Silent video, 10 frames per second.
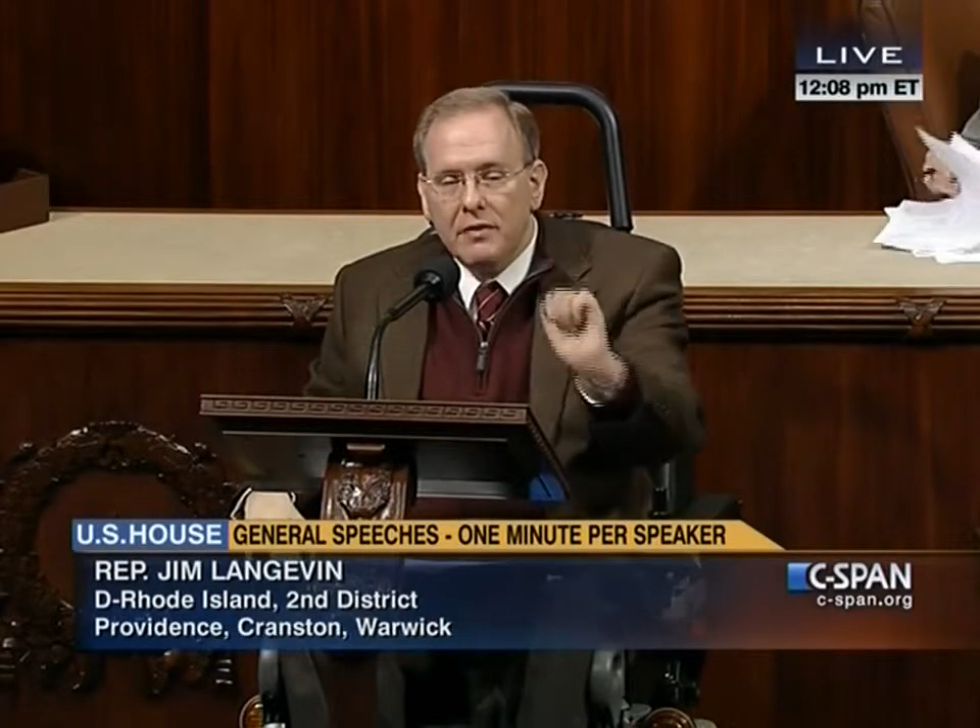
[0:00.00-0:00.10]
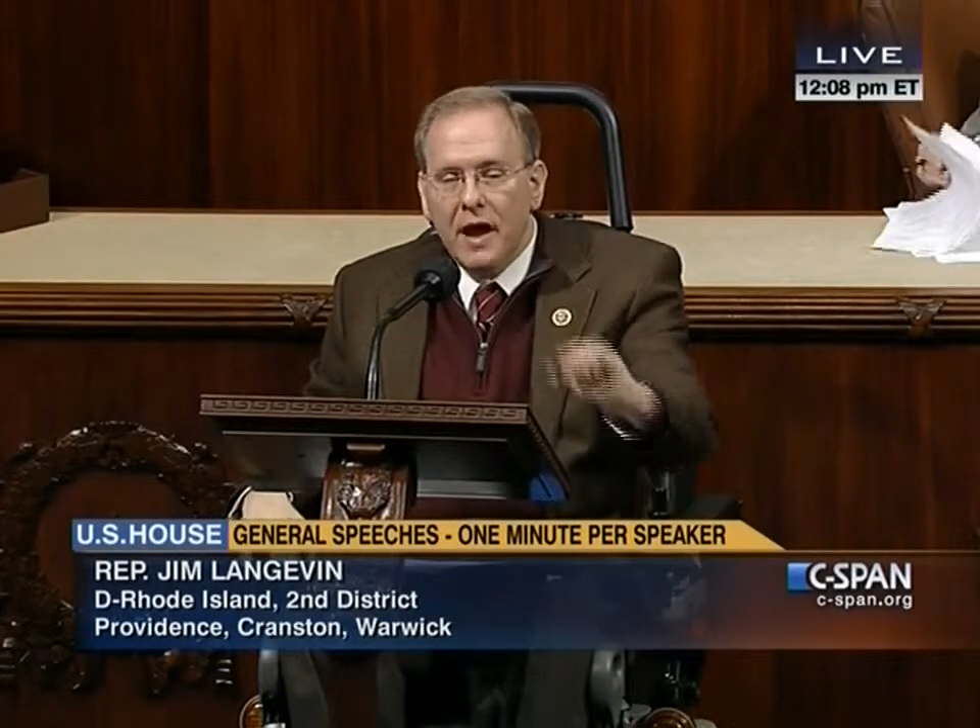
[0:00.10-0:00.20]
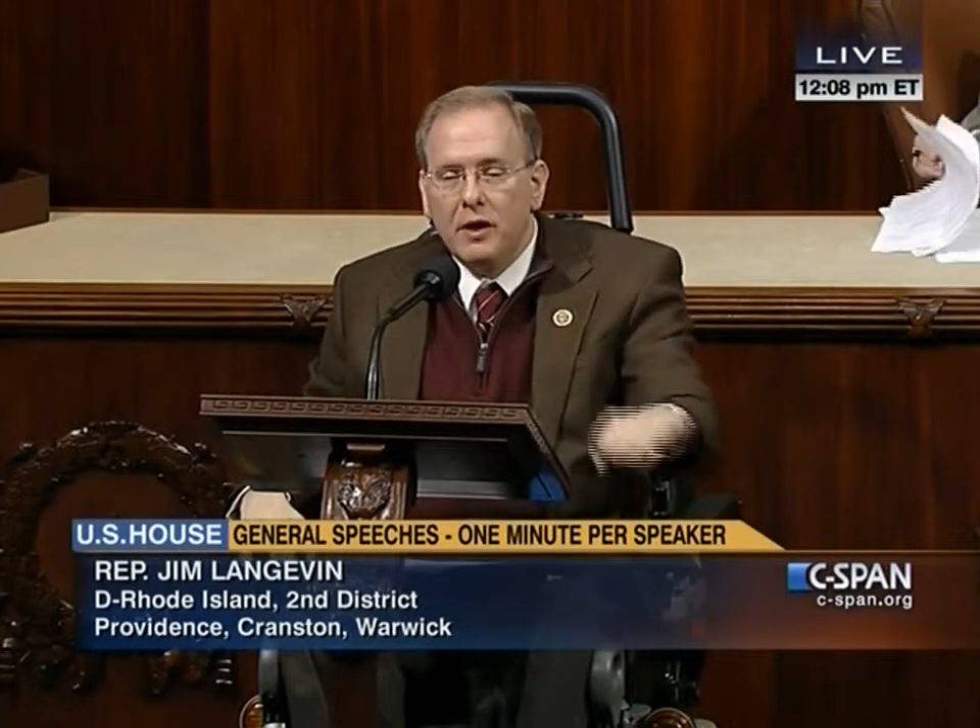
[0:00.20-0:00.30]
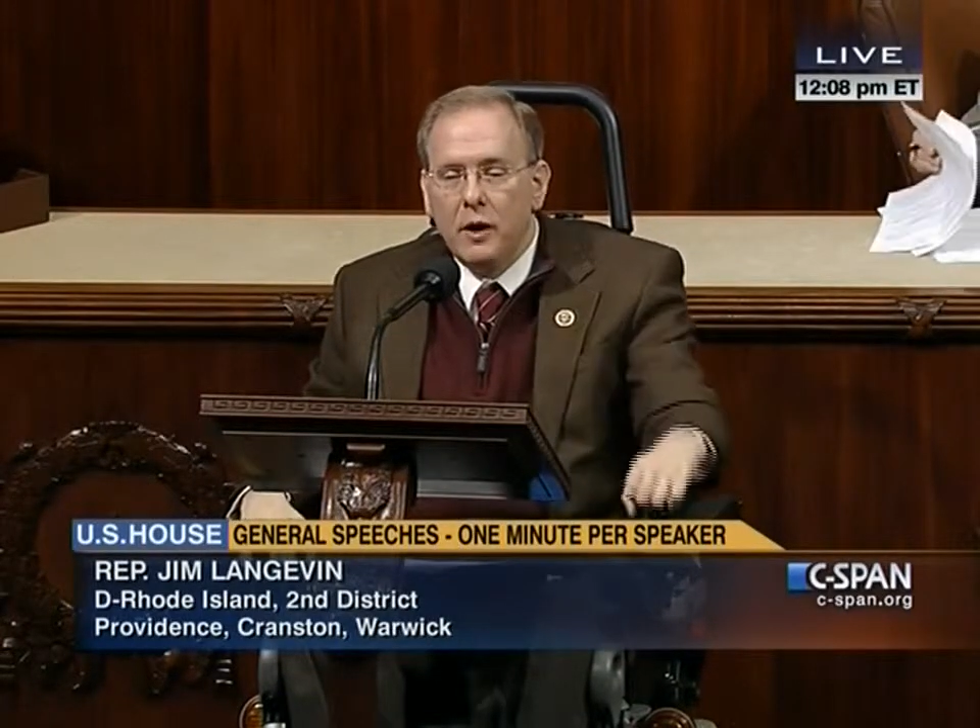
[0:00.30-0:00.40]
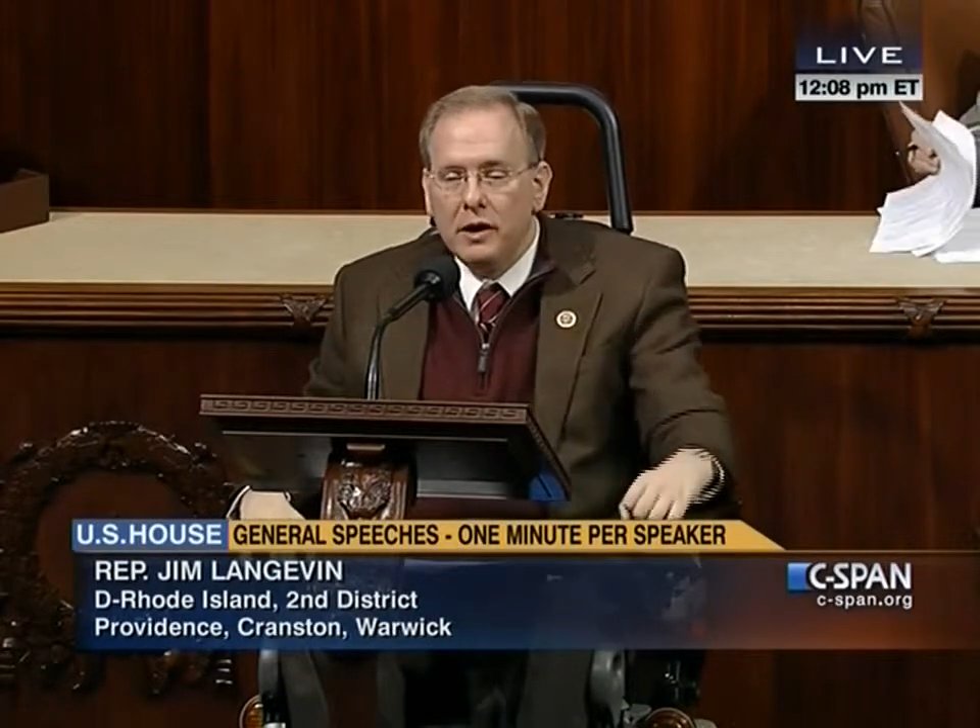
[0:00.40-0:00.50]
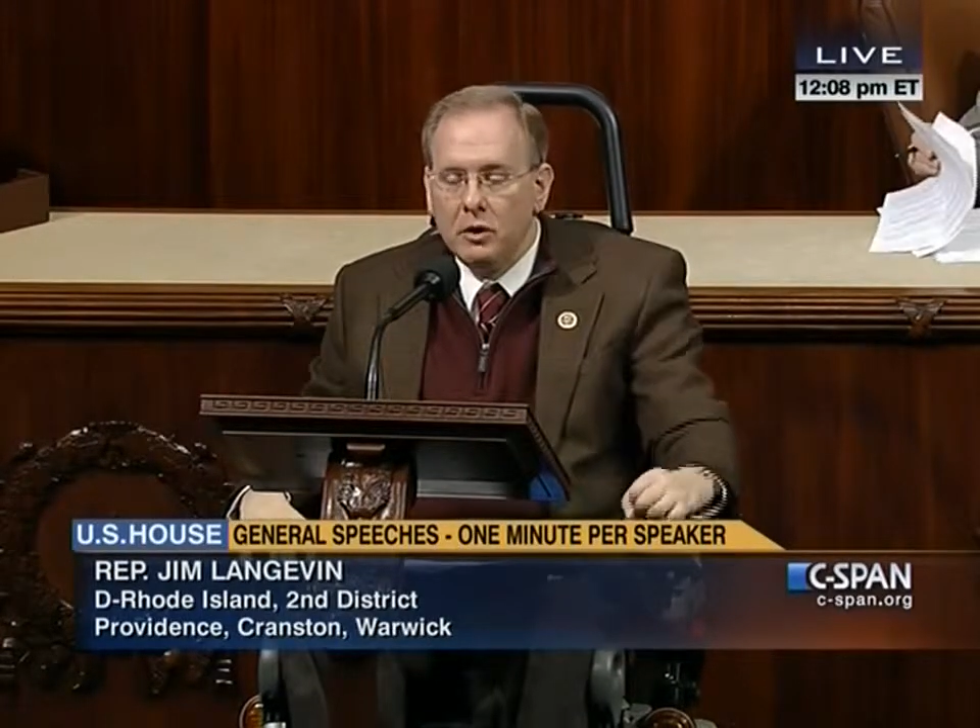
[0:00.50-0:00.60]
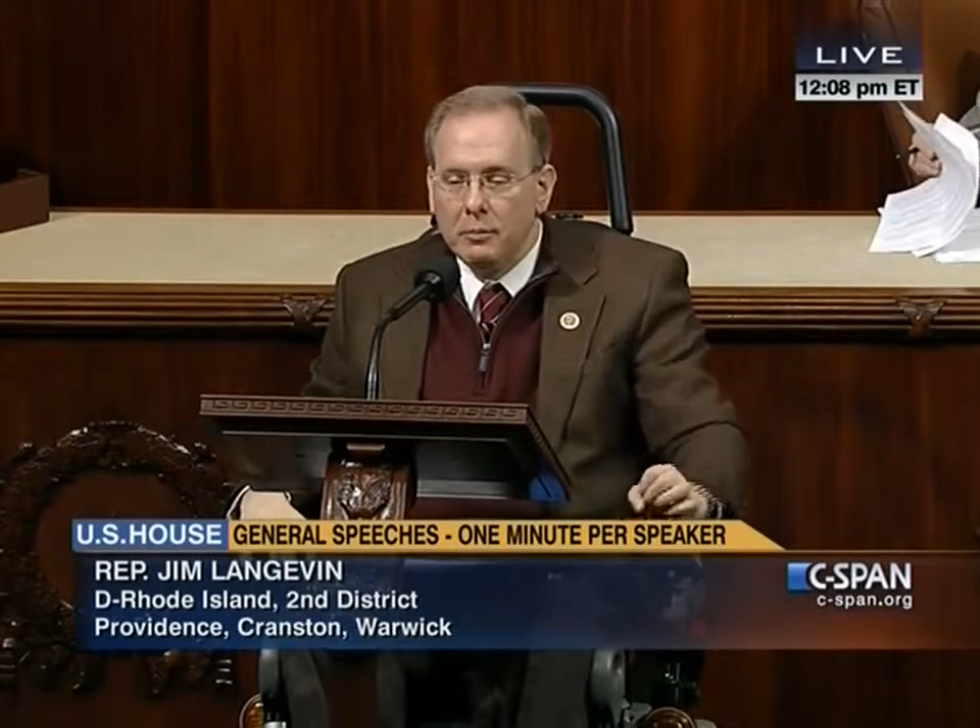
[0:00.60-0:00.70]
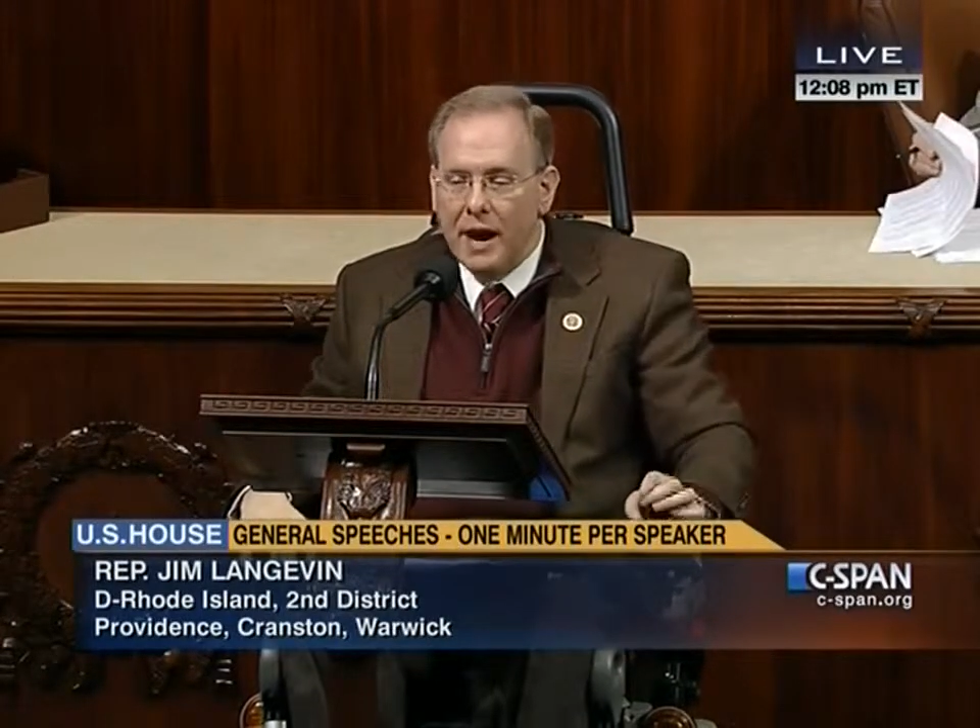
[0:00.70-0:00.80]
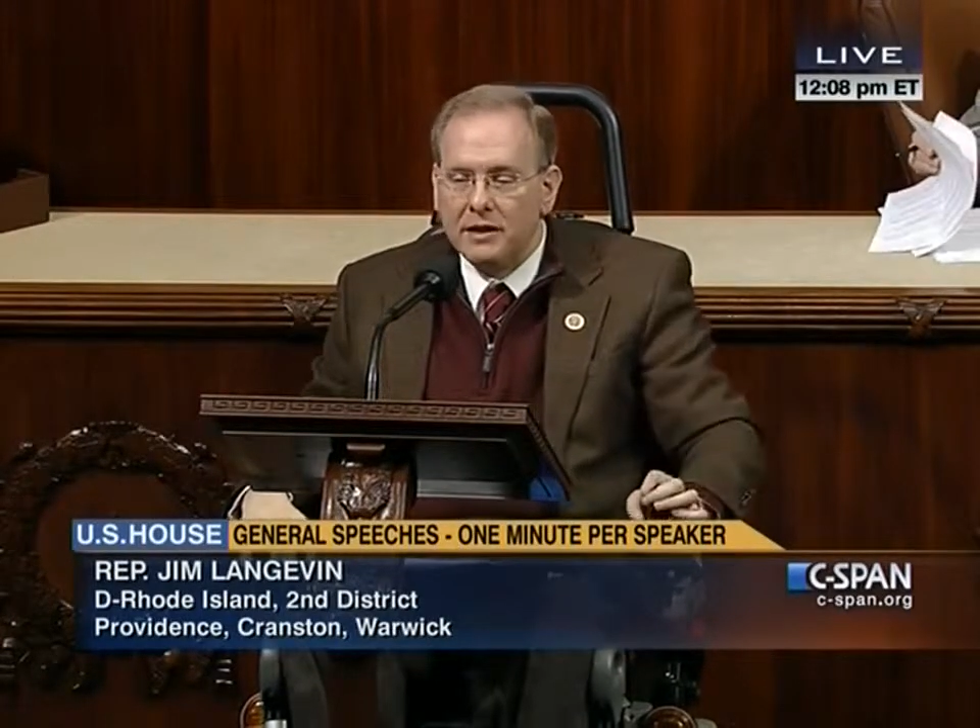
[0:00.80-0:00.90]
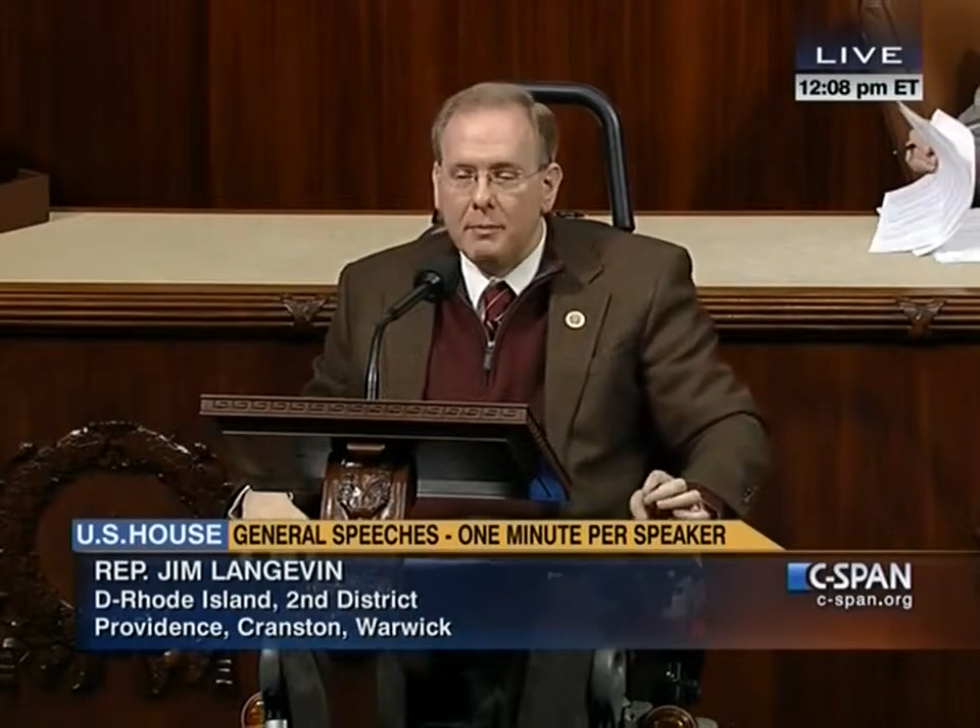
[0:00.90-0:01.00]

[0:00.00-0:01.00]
Thank you, and I yield back the